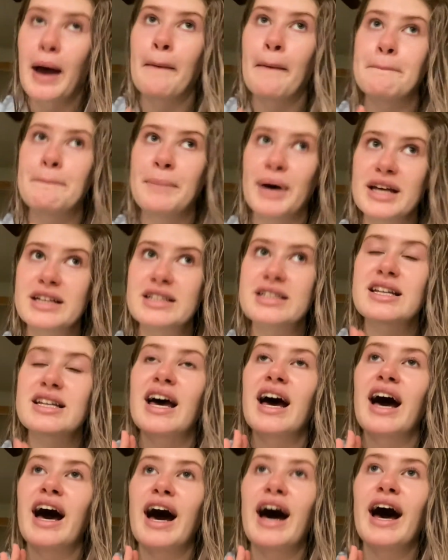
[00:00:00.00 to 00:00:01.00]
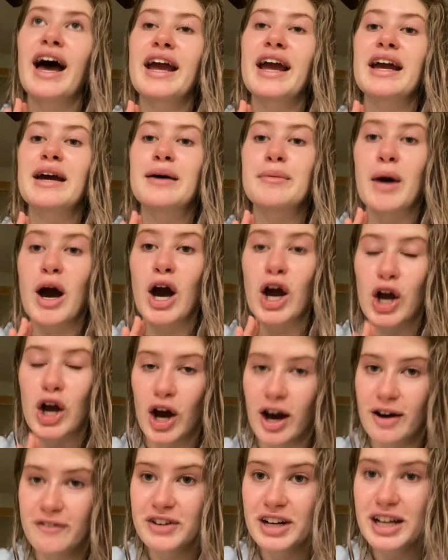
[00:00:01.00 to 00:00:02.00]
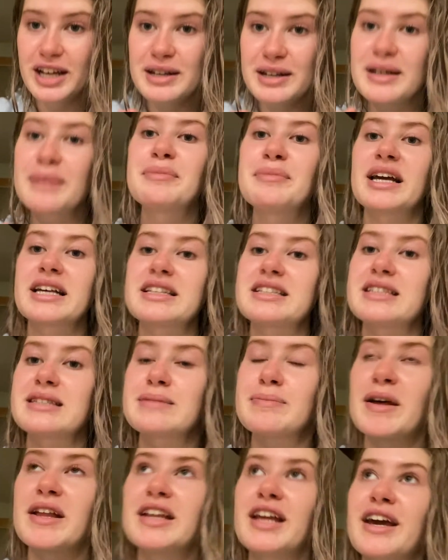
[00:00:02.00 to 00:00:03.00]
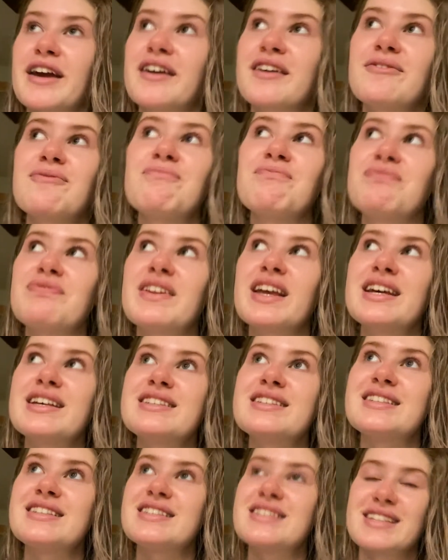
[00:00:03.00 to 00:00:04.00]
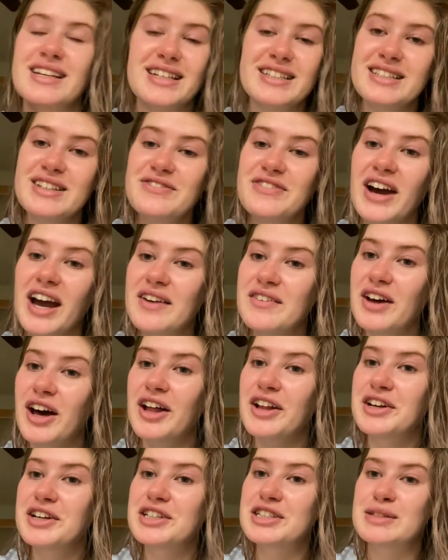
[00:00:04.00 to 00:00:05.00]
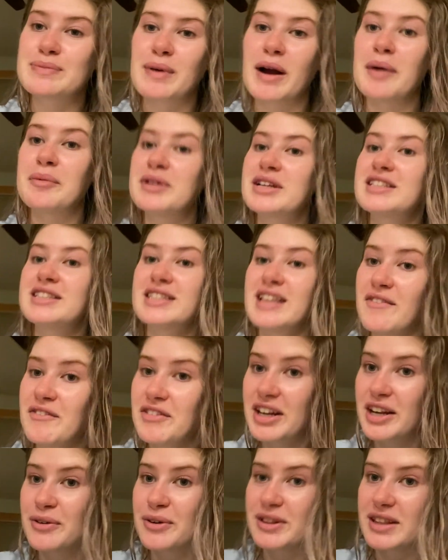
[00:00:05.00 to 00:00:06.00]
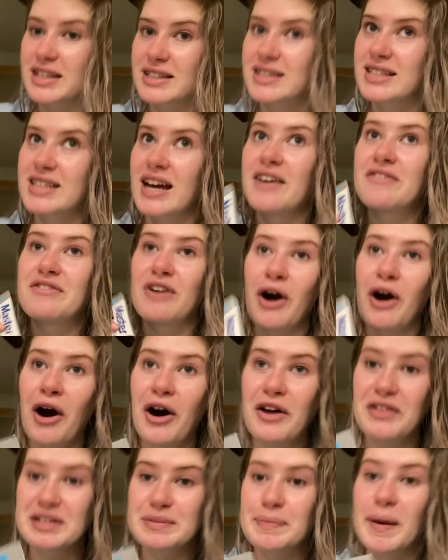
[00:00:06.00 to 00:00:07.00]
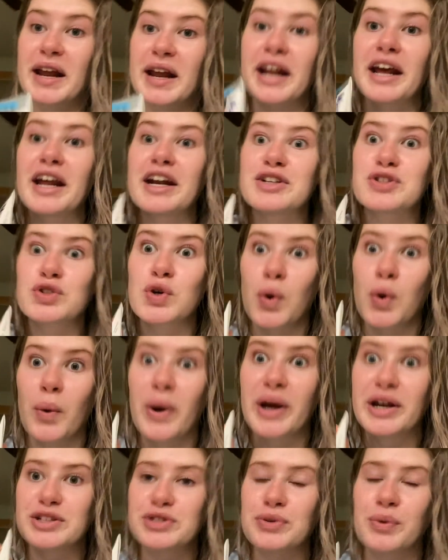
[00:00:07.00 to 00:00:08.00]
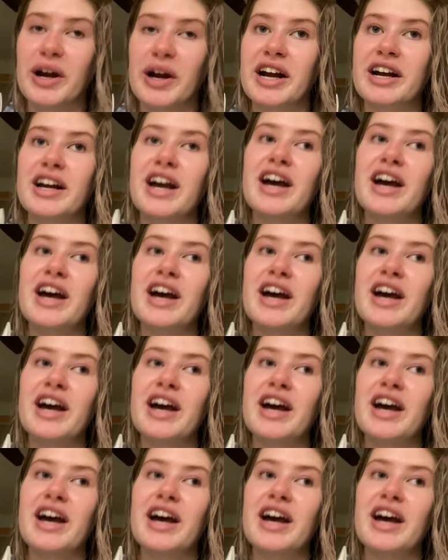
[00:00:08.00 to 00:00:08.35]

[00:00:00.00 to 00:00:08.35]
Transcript: But I am confident because I spent like $65, probably $70 with this stuff on this painting. It is going to work.